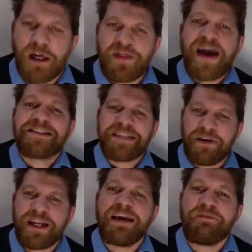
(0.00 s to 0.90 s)
the
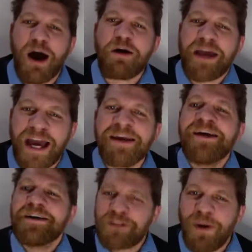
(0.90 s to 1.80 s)
Thanksgiving Eve. Okay.
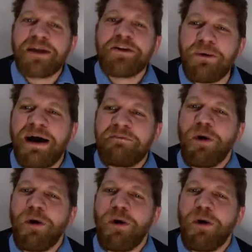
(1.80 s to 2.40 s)
So I do have